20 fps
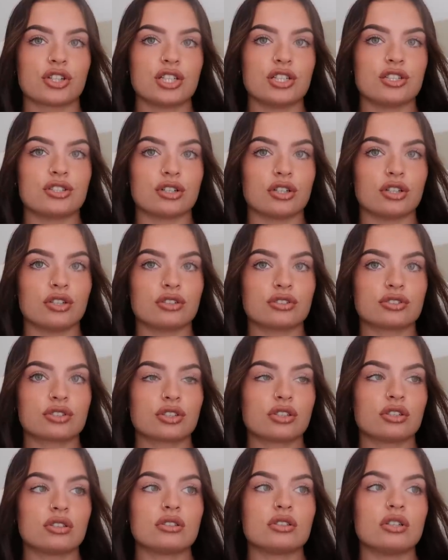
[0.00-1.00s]
that you don't
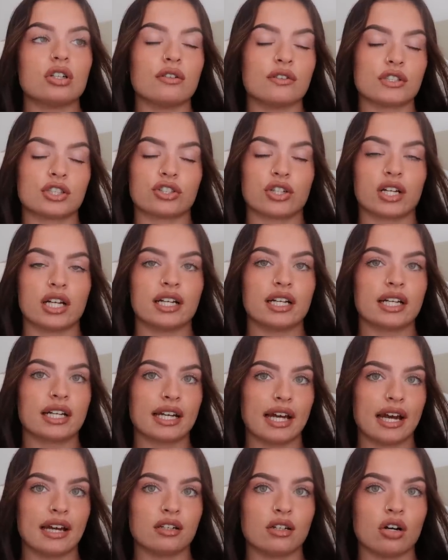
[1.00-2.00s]
overtrain
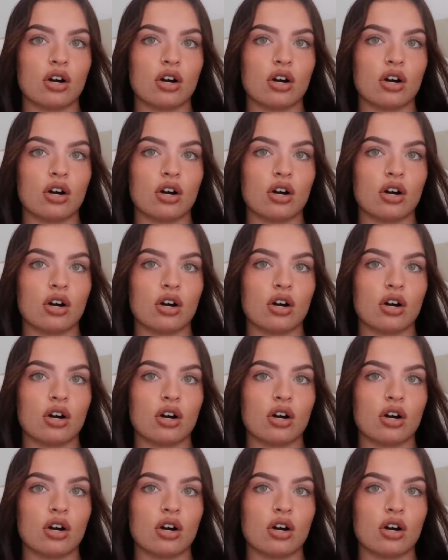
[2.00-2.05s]
again.